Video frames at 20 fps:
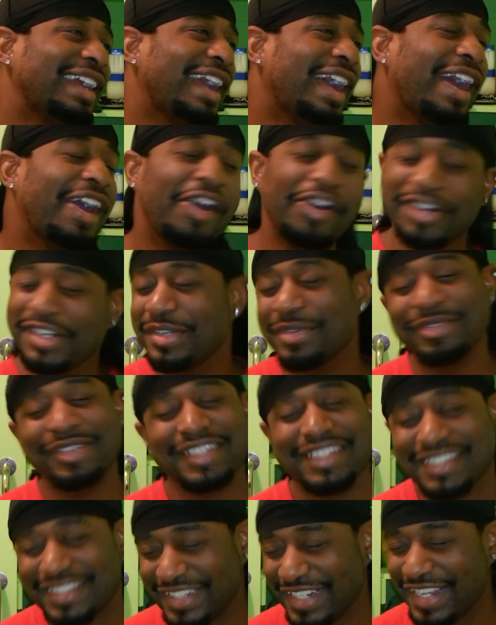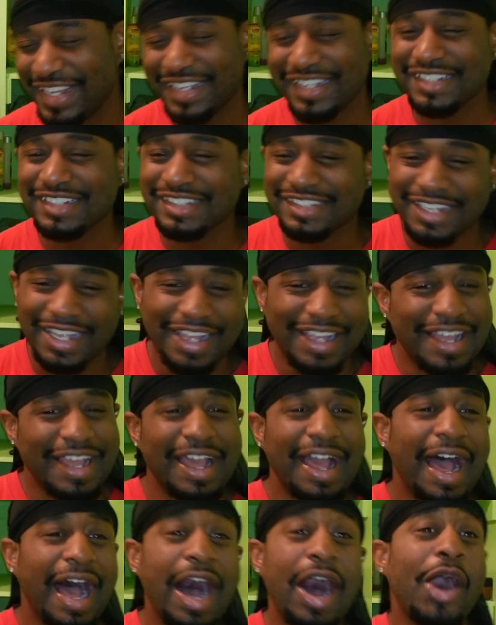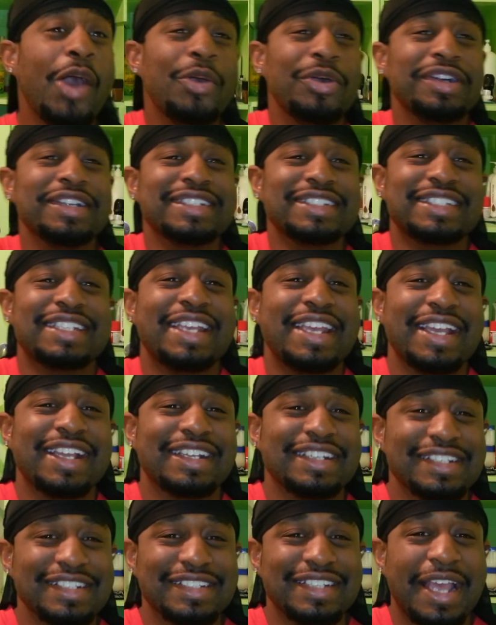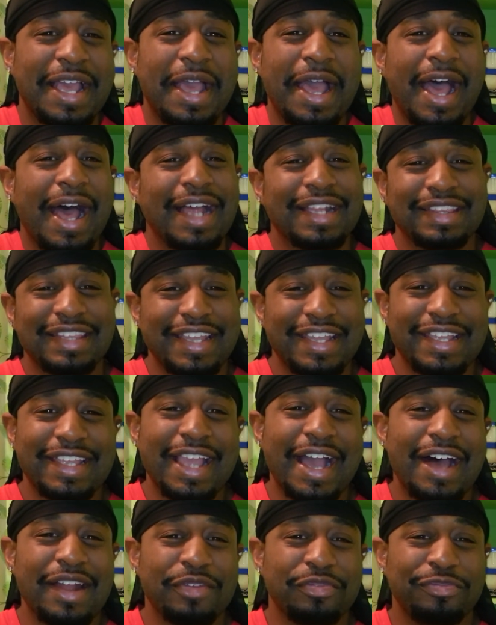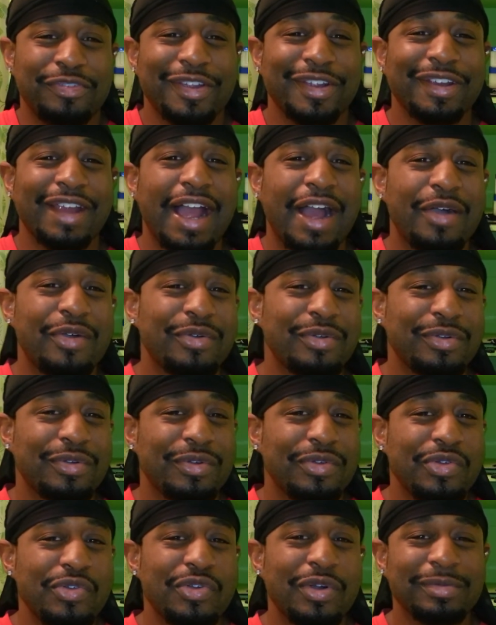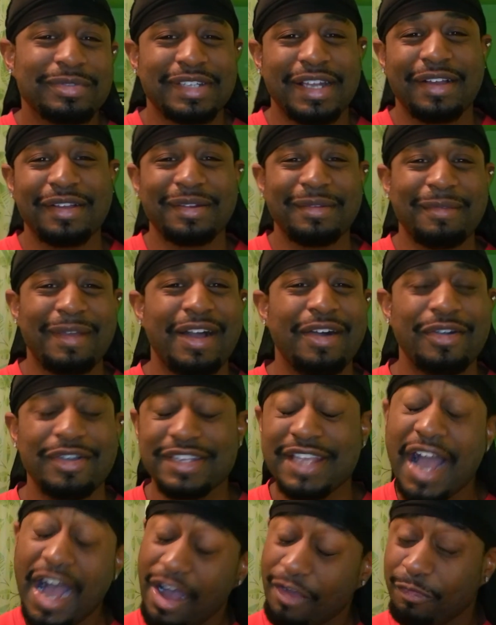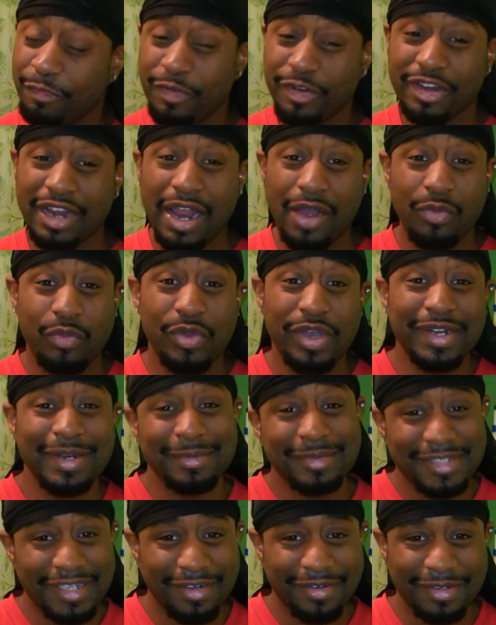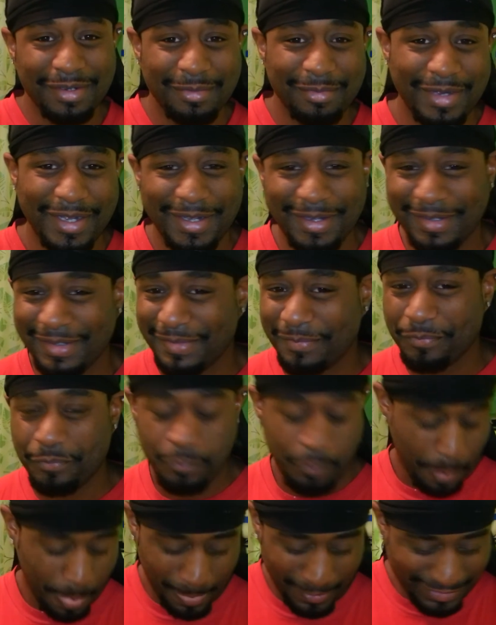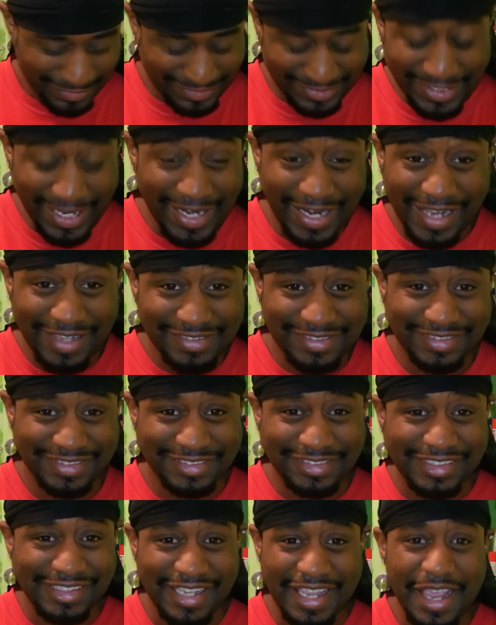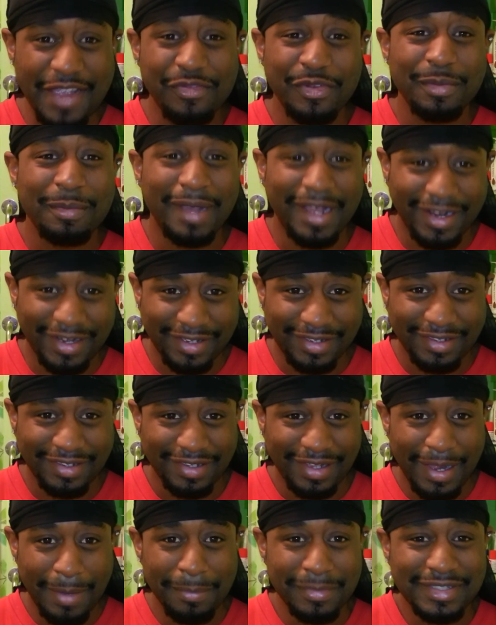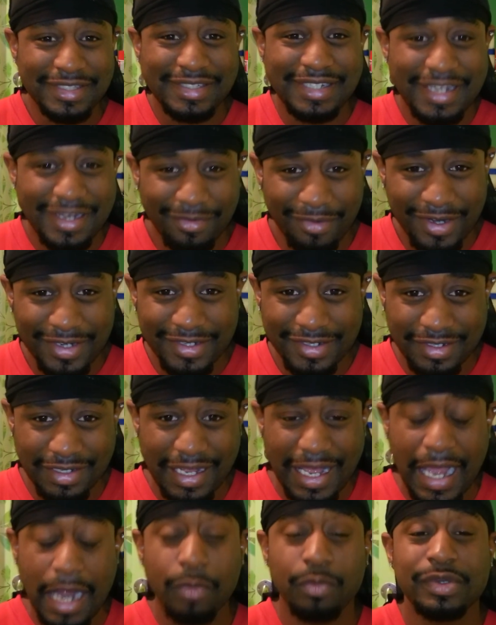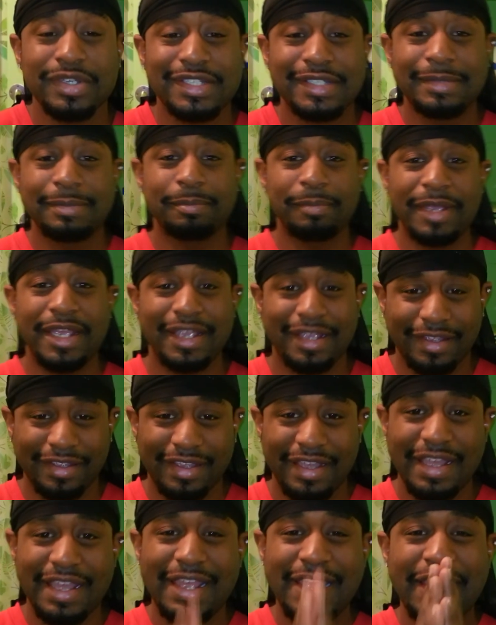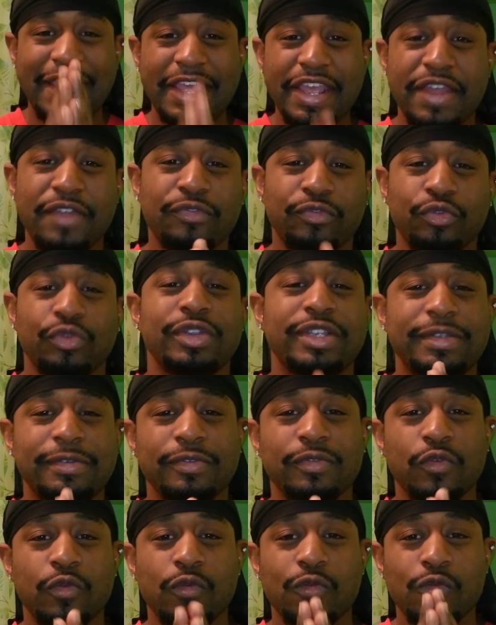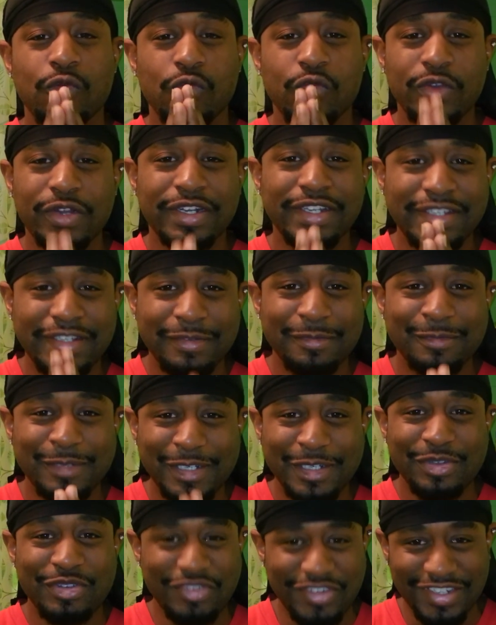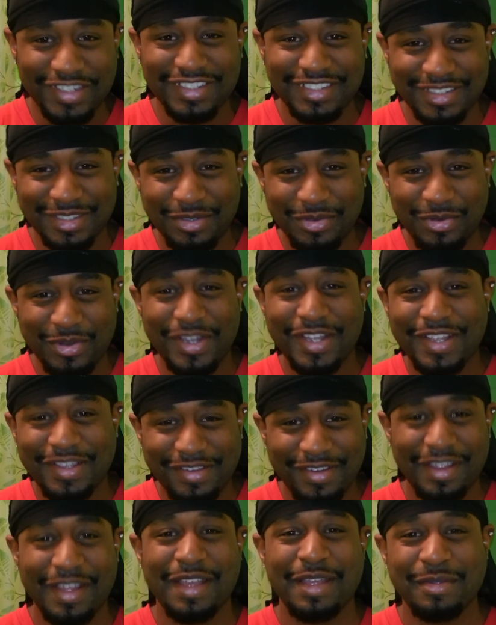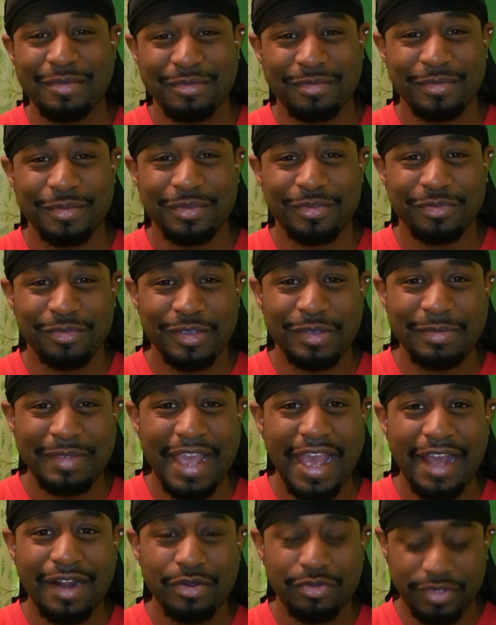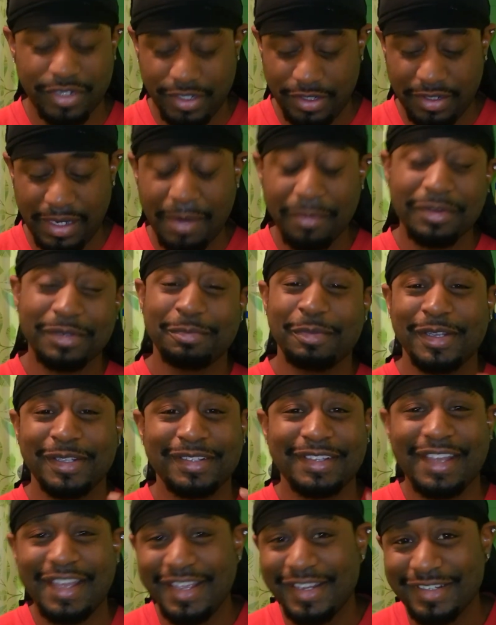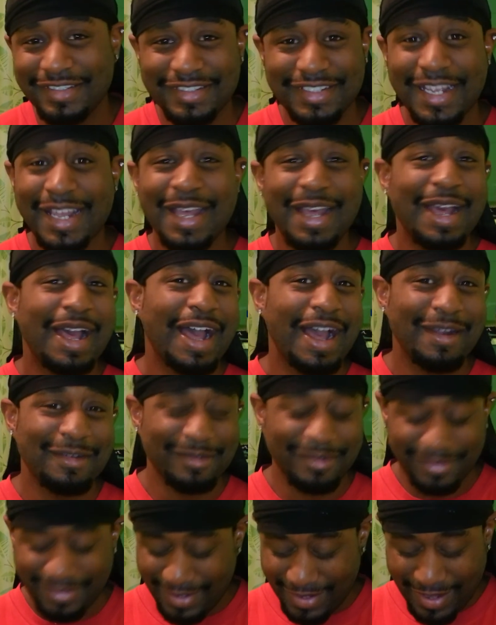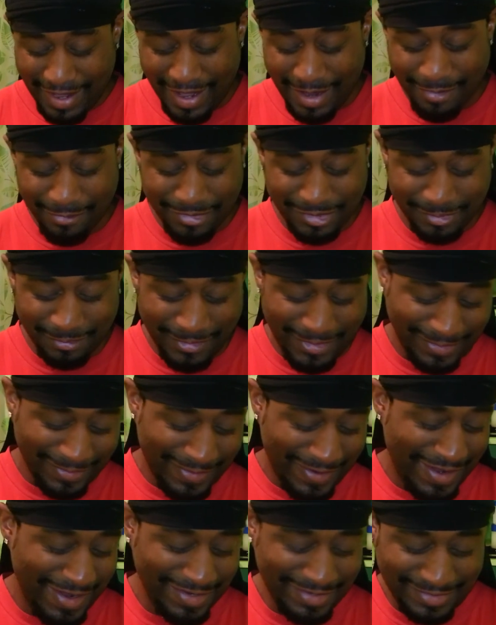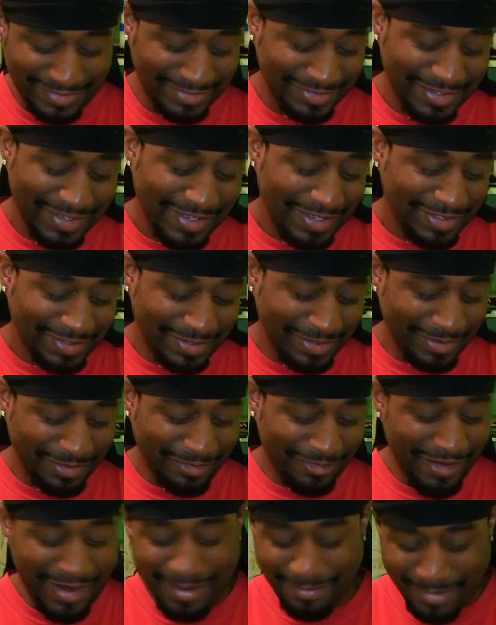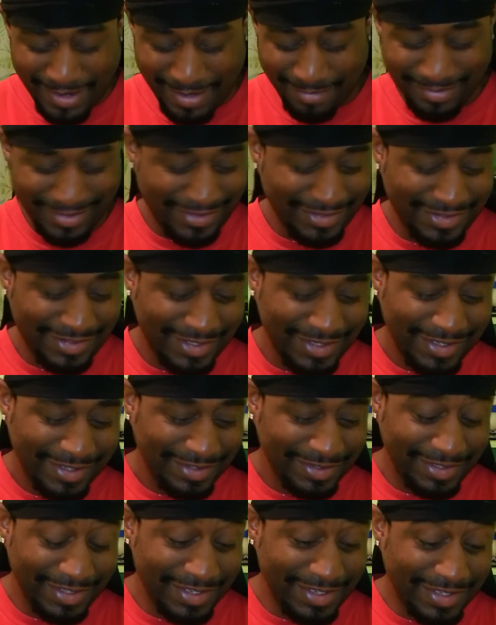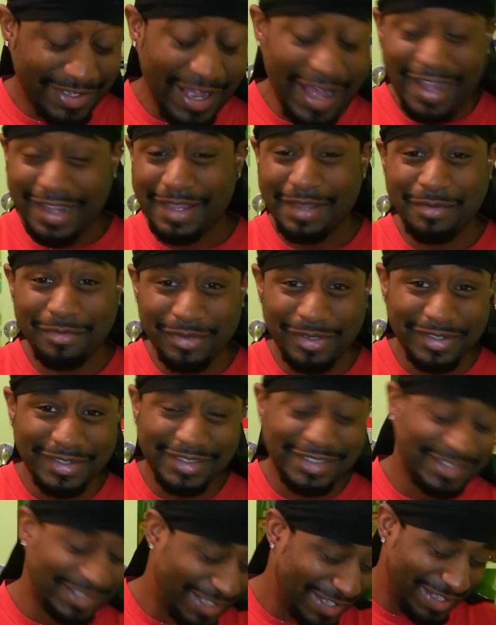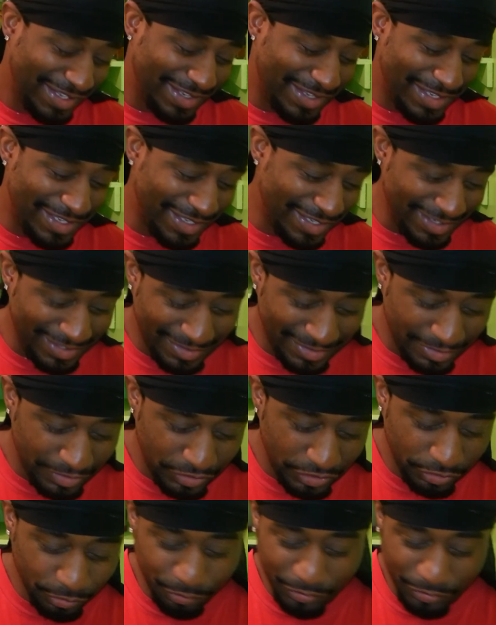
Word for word: I don't even want to say it because I don't want to say it because I think y'all figure out who I'm talking about or y'all figure out what I'm talking about shout outs to everybody. I'm gonna say it right now. I respect every one of you motherfuckers in the way game. You feel me? I don't care. I respect the haters. I I respect the haters, the crybabies, the cocky ones, the the